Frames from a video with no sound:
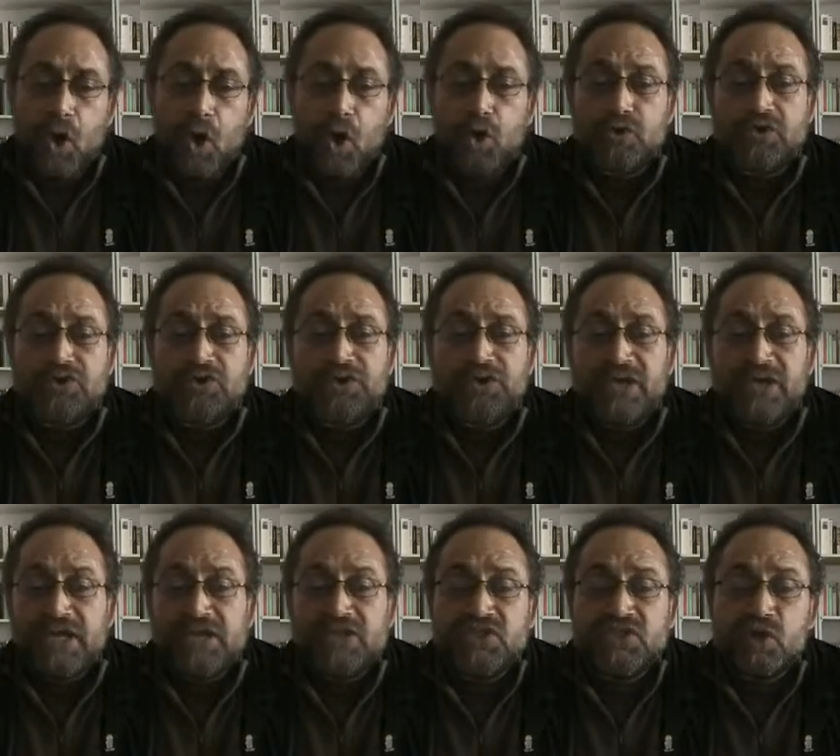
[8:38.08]
whose
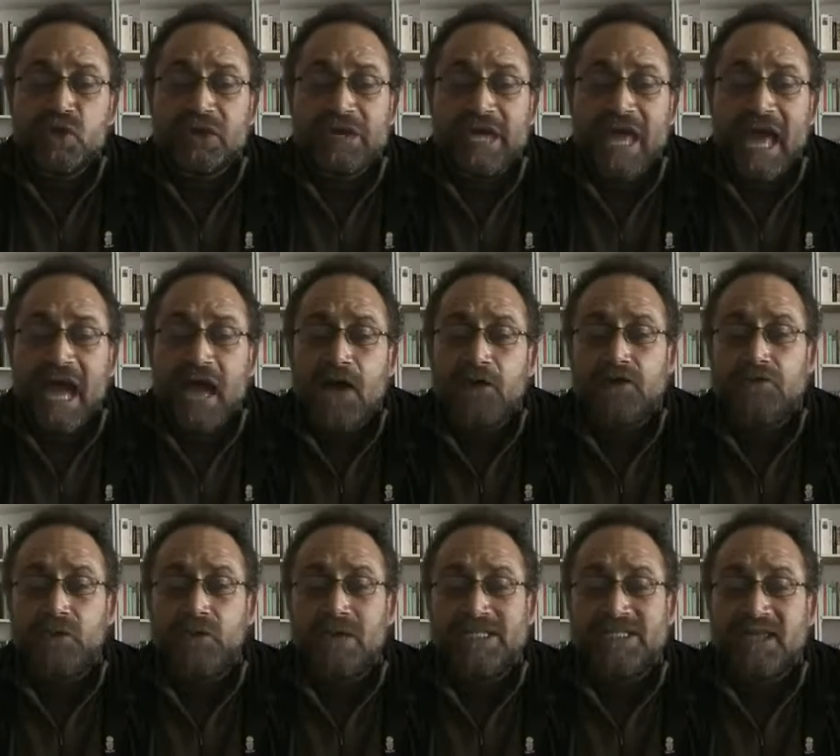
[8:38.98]
3-story
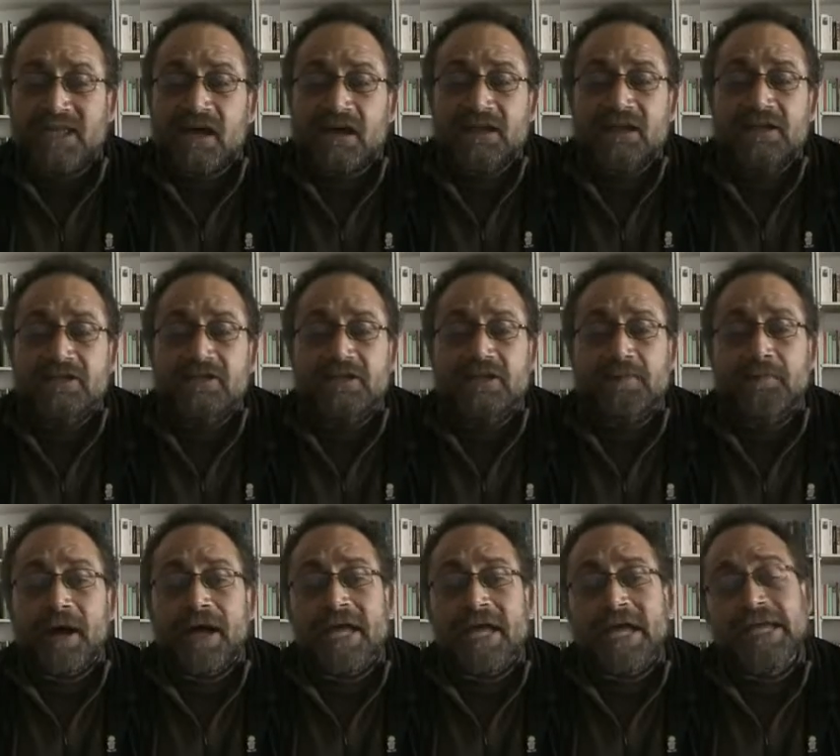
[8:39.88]
house was targeted
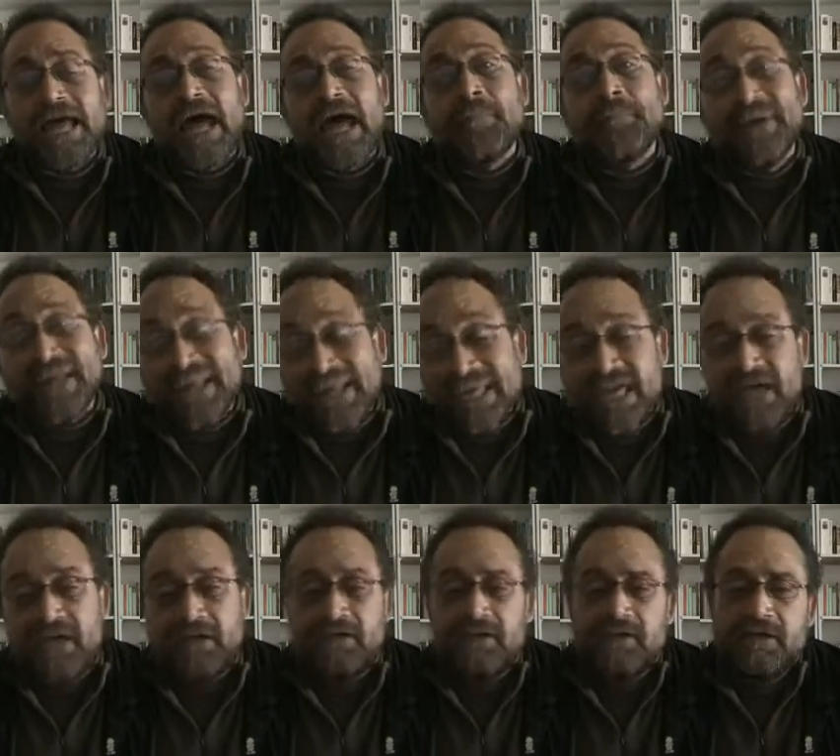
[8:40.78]
by an
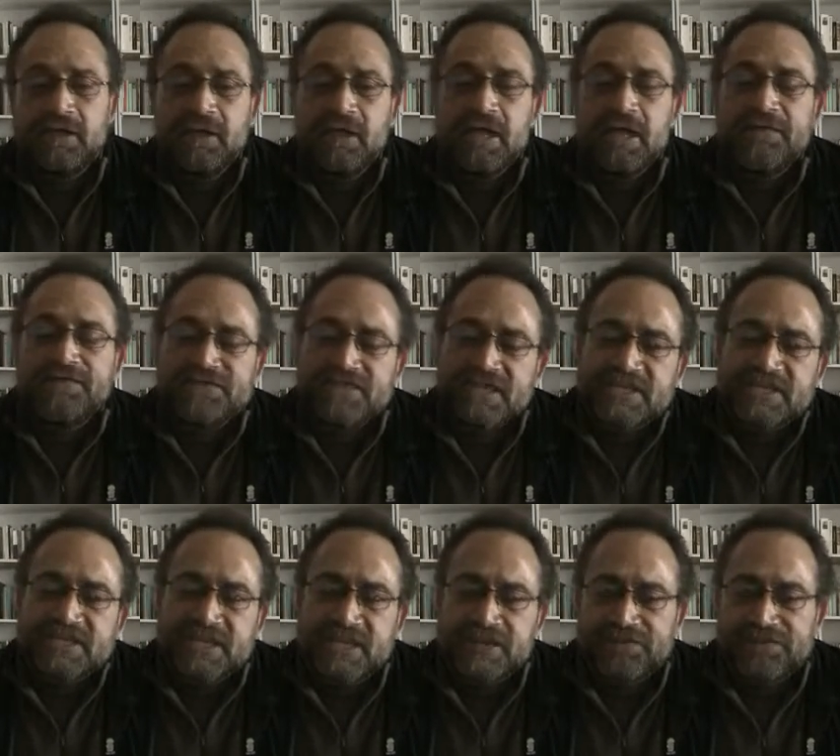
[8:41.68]
American
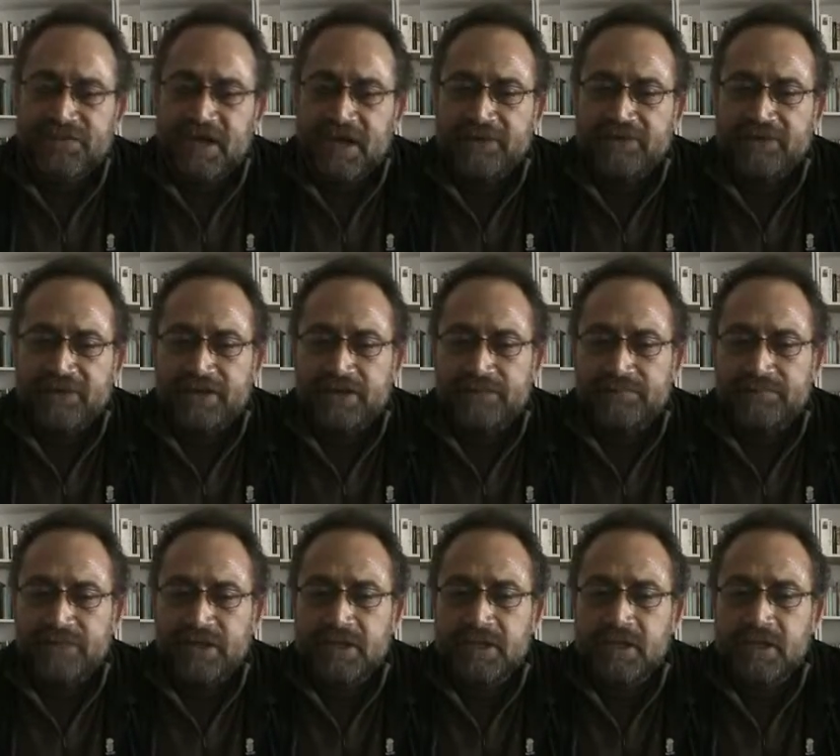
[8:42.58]
F-16 fighter?